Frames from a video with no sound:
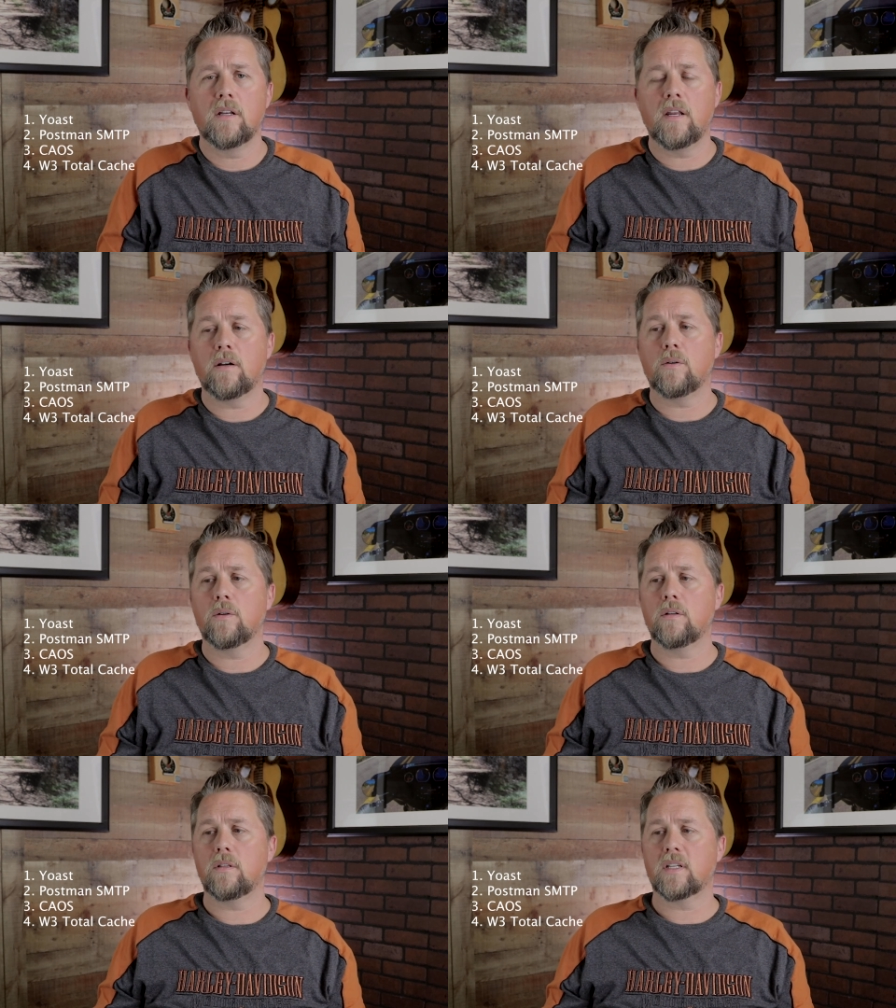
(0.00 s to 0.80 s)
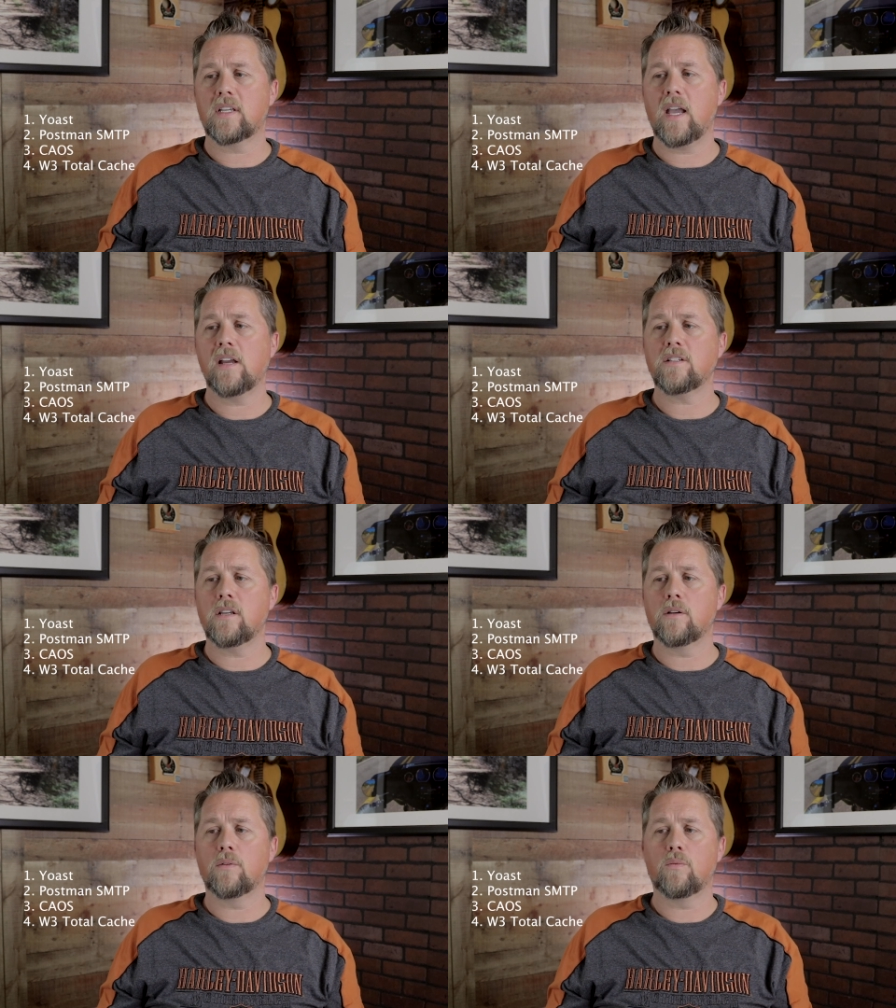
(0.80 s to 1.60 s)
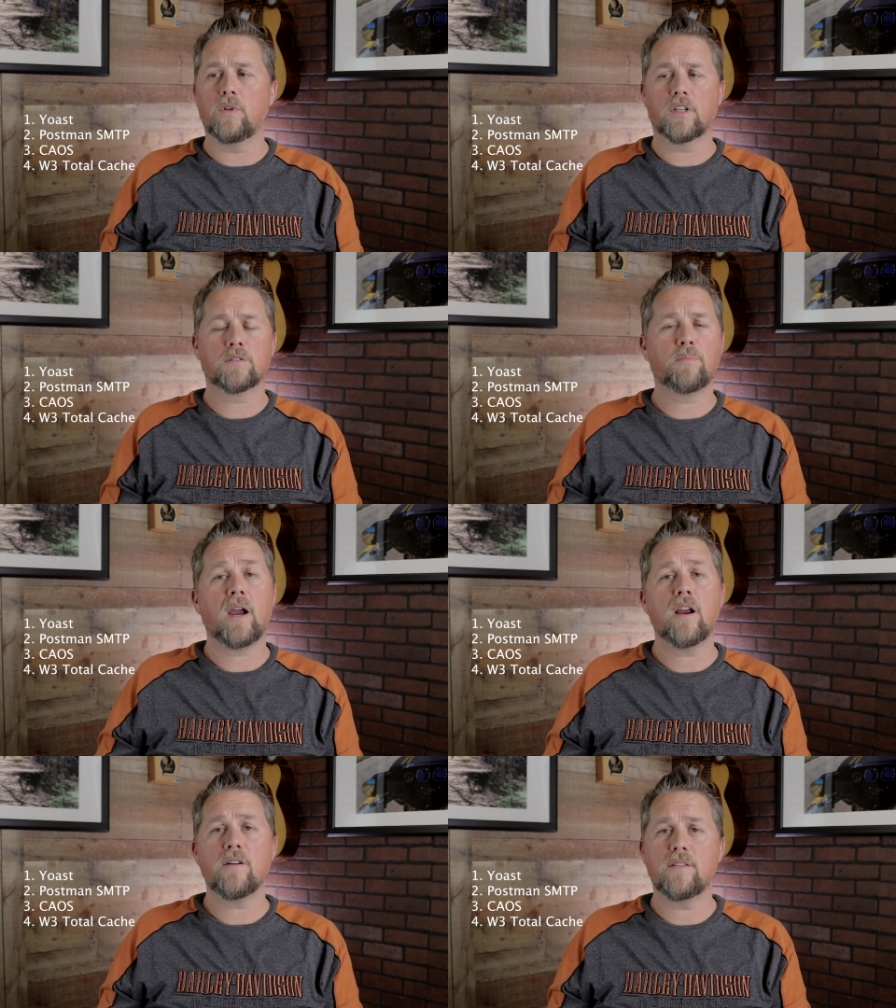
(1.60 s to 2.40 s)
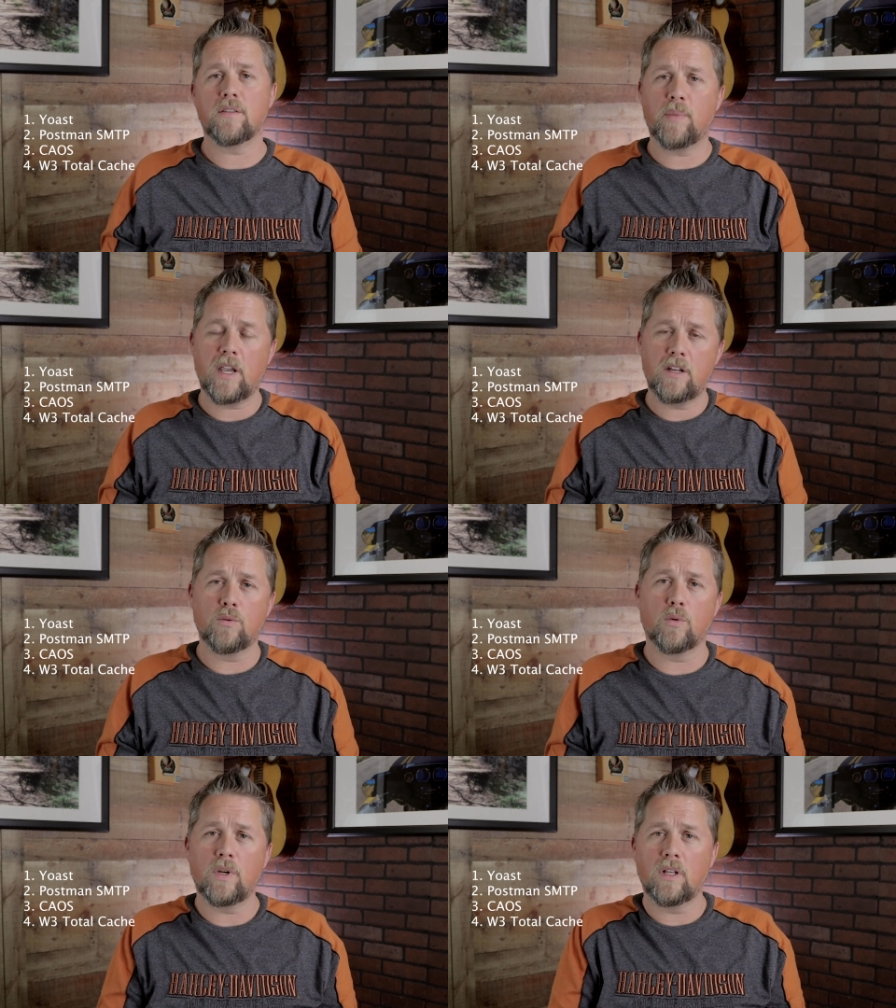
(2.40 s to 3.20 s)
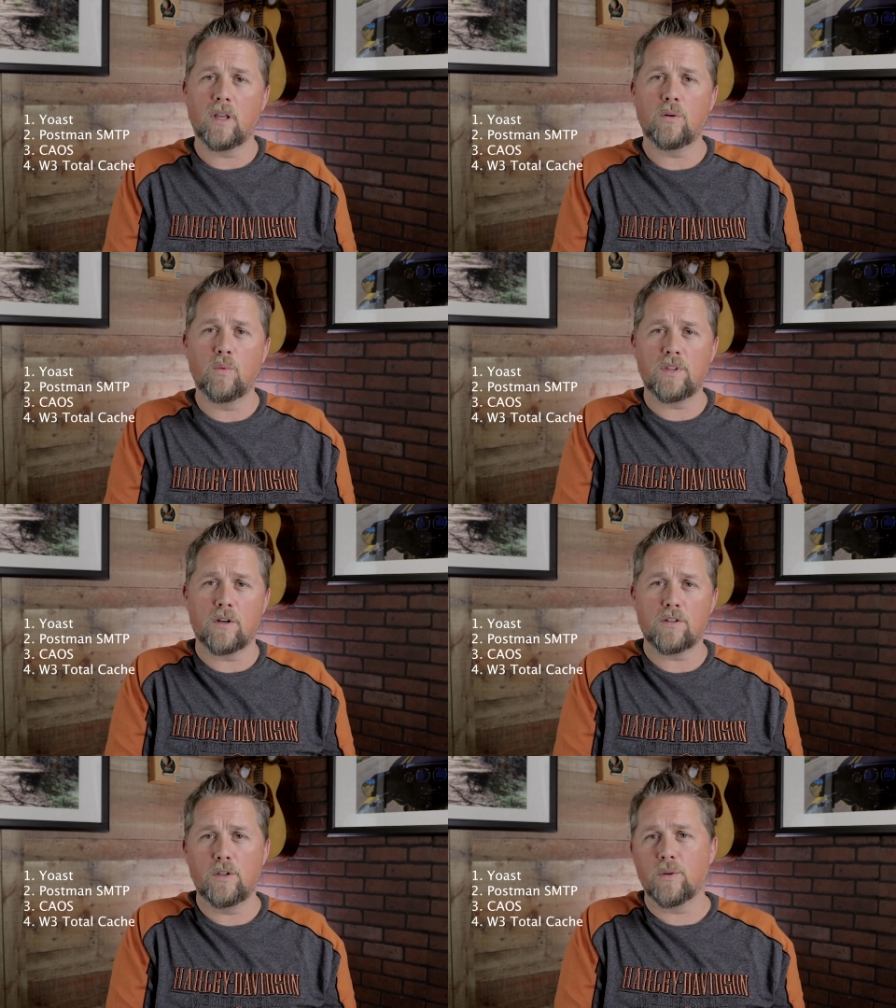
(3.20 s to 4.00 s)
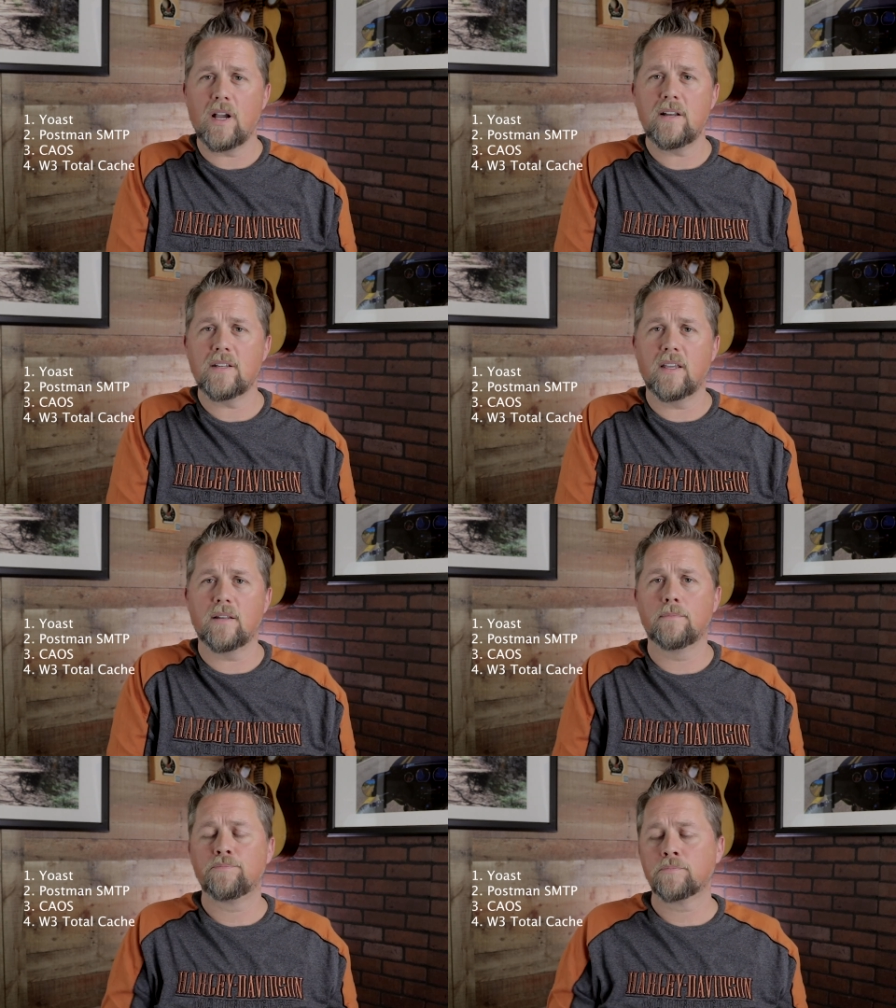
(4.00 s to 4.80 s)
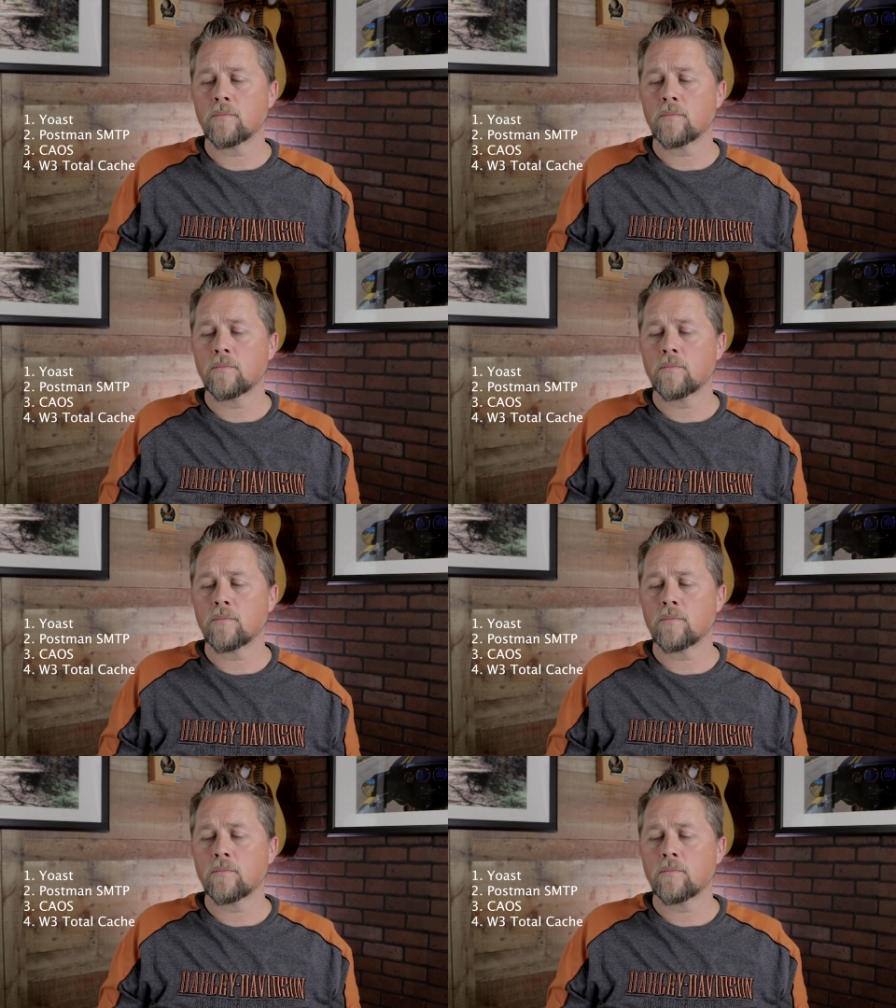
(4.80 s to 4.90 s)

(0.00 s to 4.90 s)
Now the caching will expire and the page will reload when there's new content,